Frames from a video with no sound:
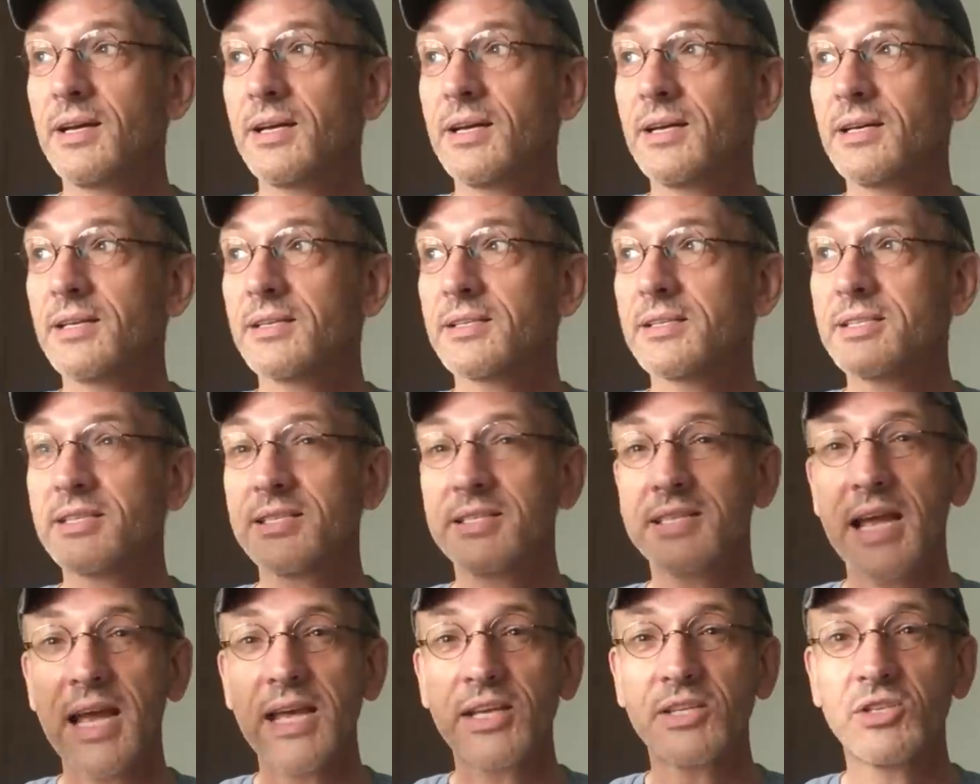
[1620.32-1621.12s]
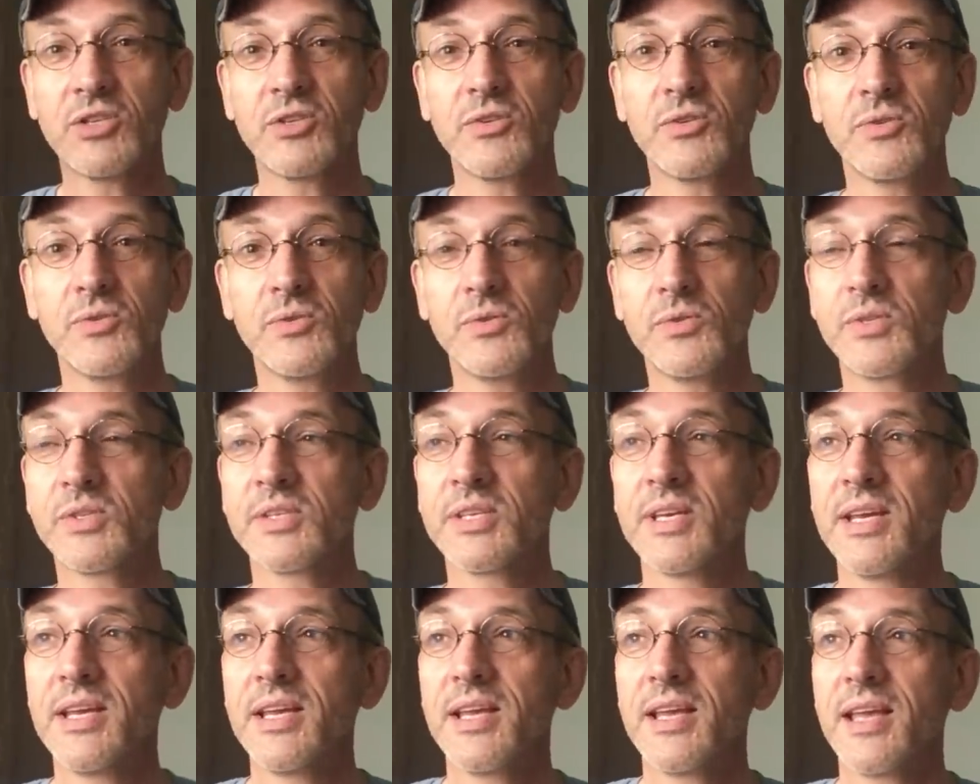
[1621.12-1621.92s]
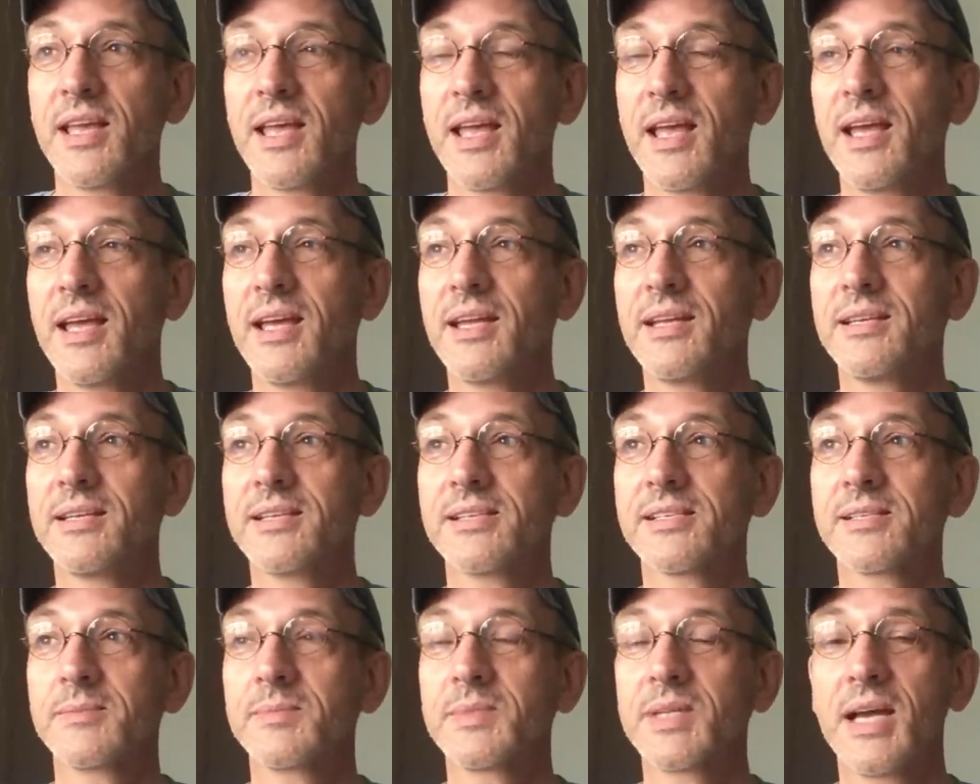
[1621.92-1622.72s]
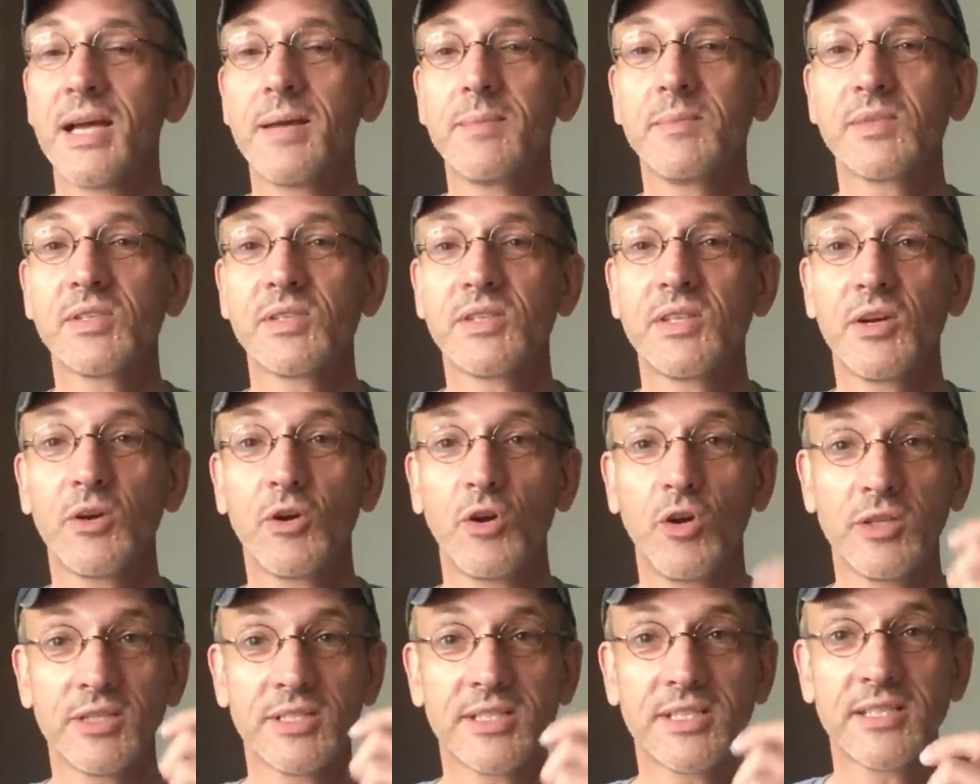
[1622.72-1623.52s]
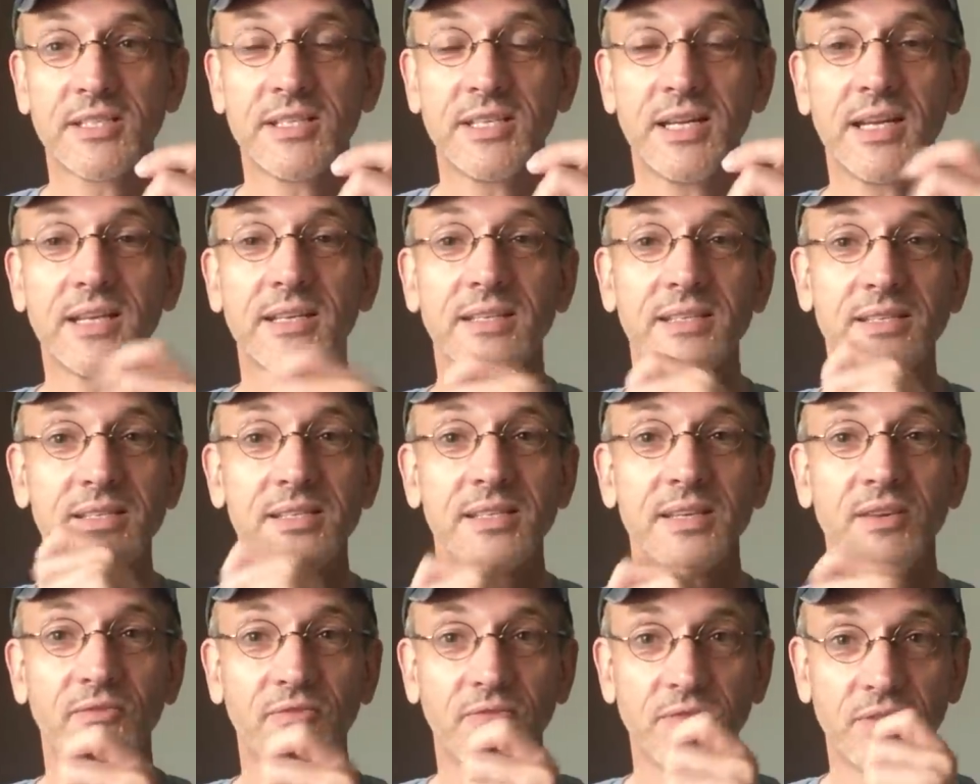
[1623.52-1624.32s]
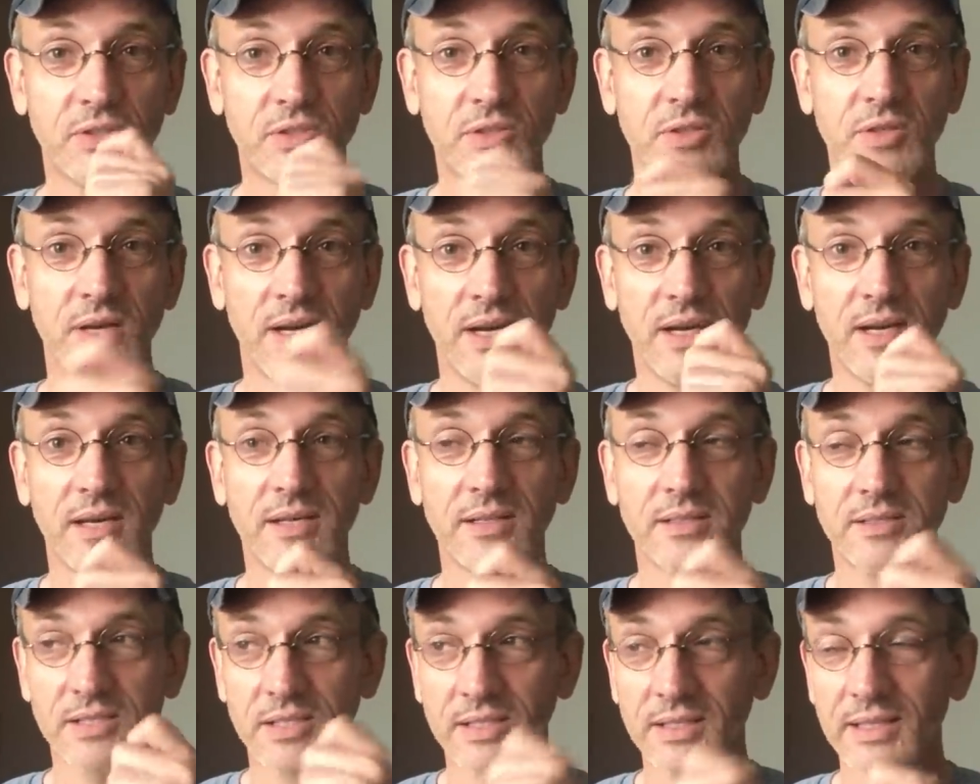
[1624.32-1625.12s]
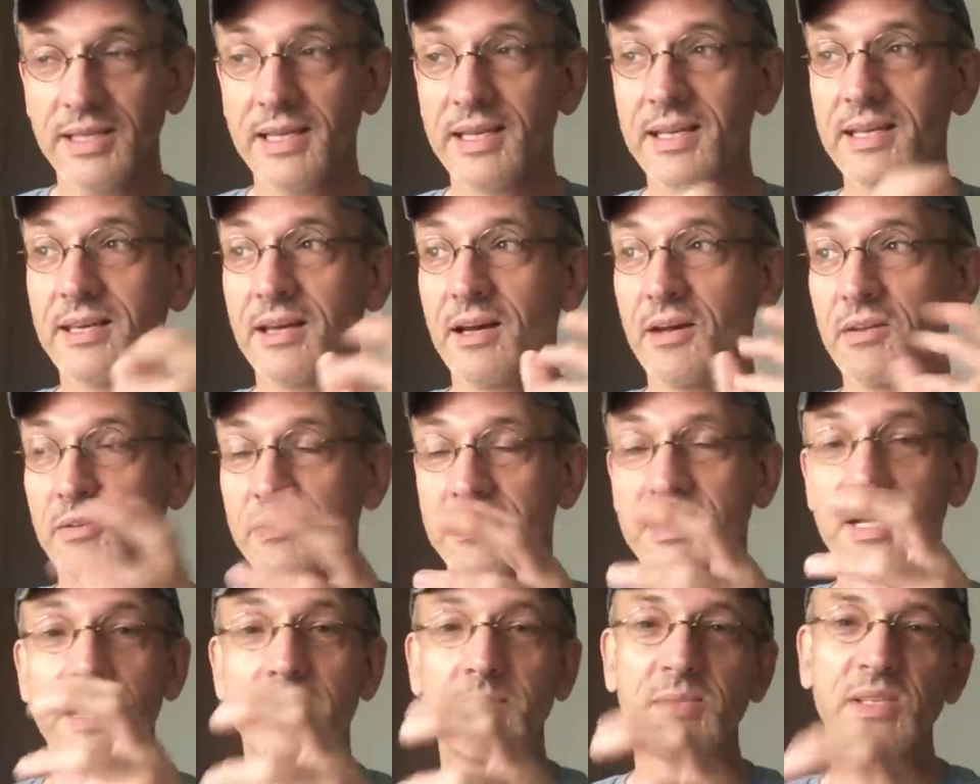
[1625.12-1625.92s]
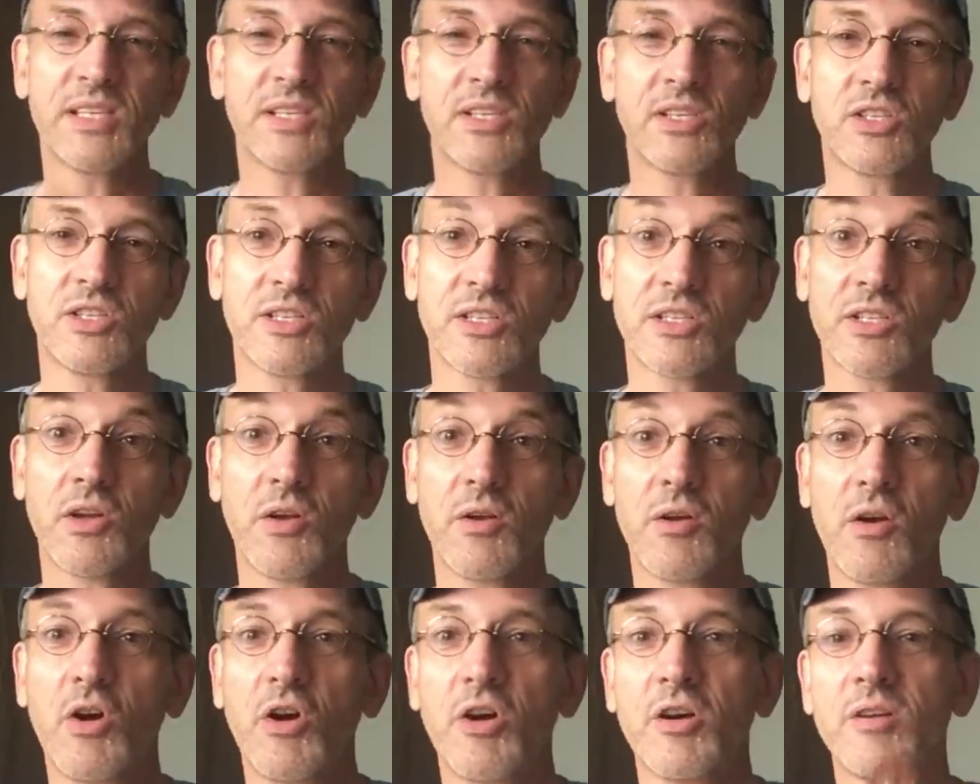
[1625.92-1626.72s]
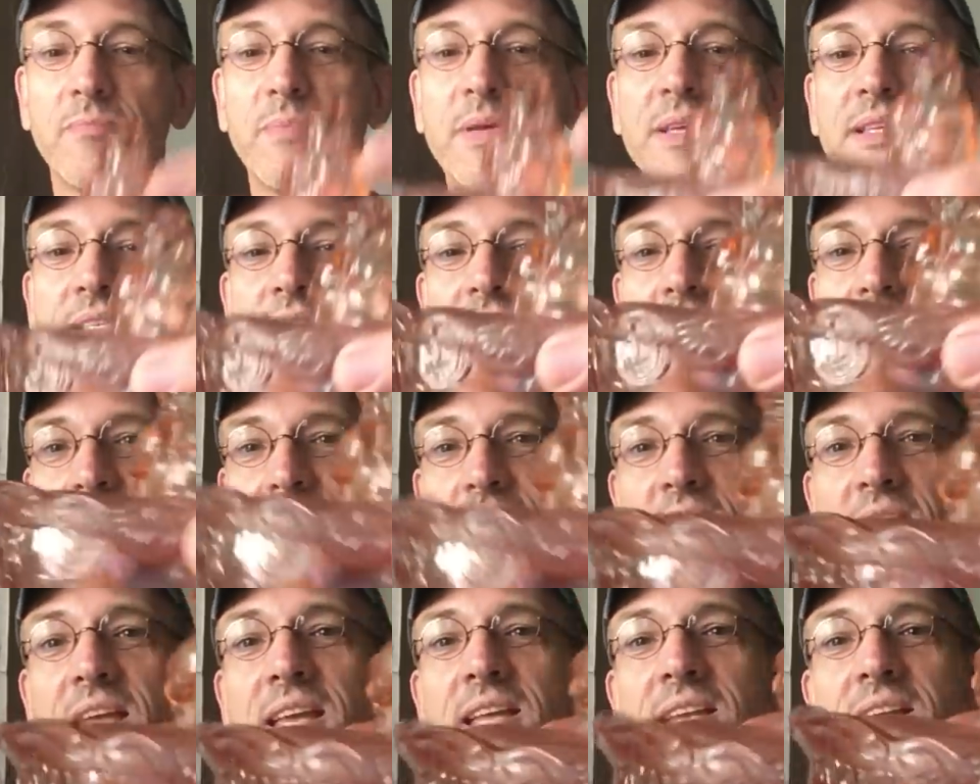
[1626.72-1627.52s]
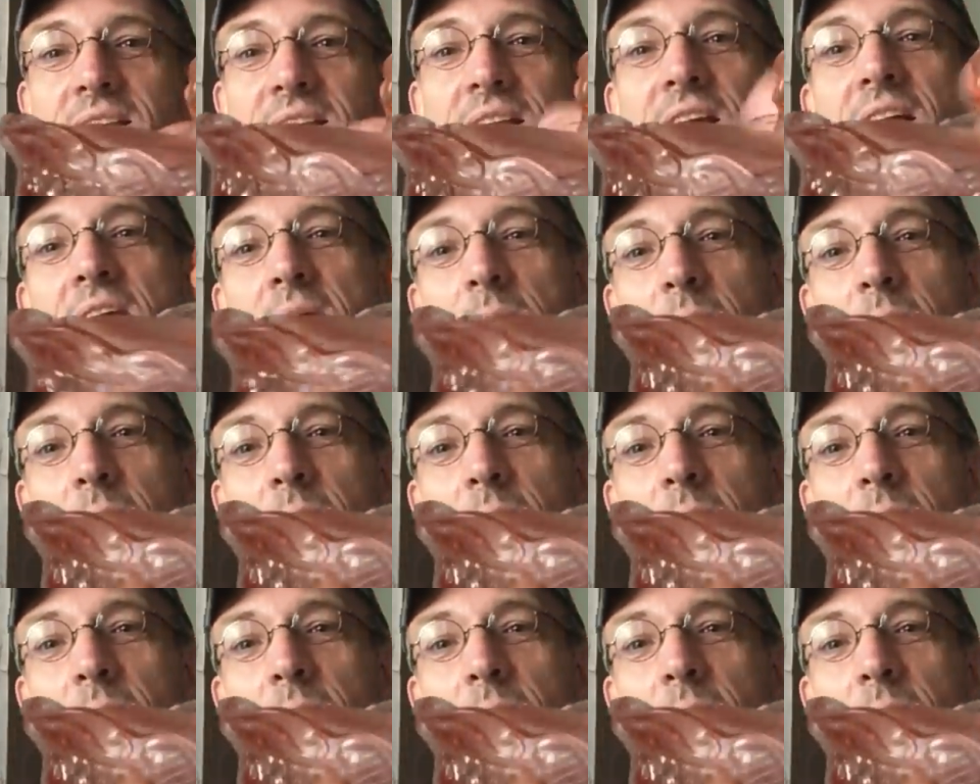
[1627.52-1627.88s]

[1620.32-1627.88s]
uh, statues, and sometimes they're on sticks uh, to lick. Other times it's just hard pieces of candy.